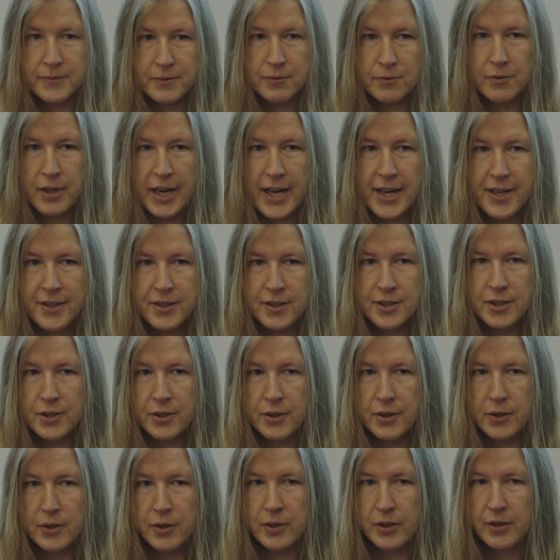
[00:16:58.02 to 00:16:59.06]
right?
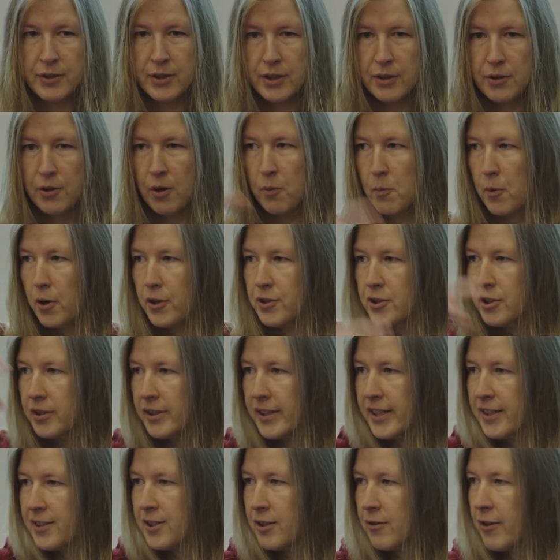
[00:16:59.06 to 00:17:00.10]
So your
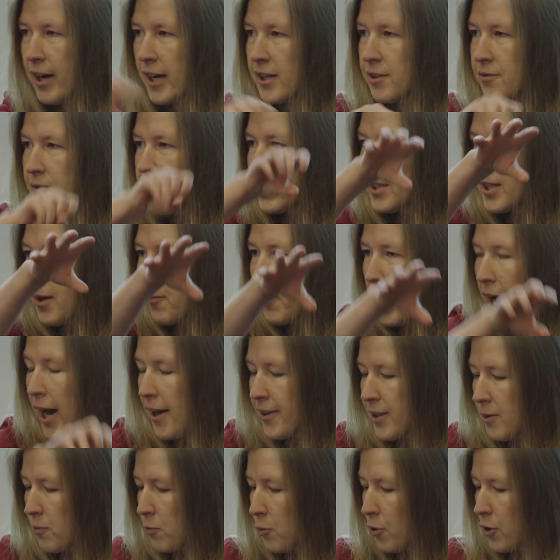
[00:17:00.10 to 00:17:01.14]
module interacts with some
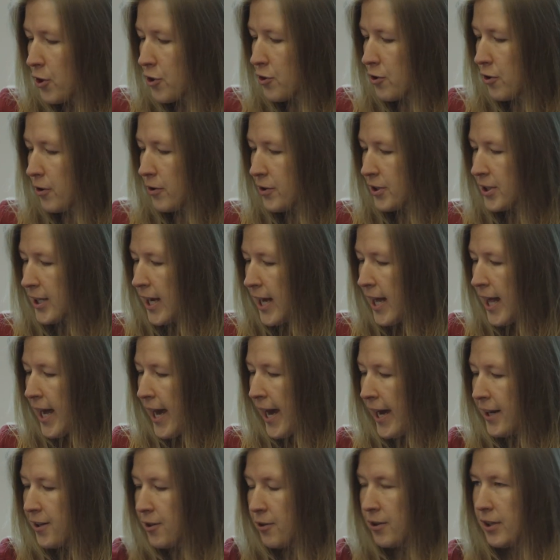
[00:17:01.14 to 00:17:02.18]
other modules,
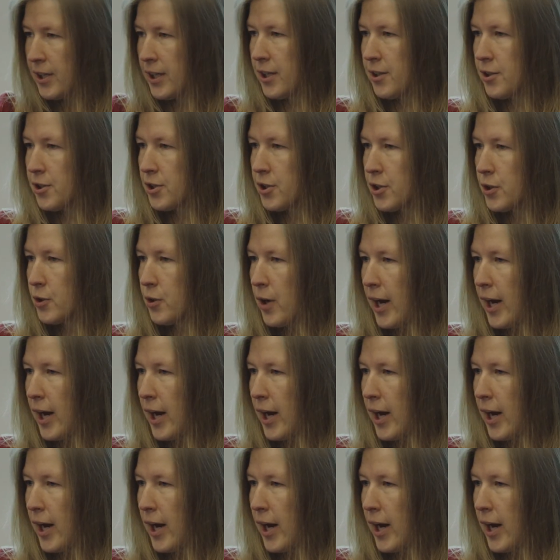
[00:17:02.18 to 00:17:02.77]
and you need to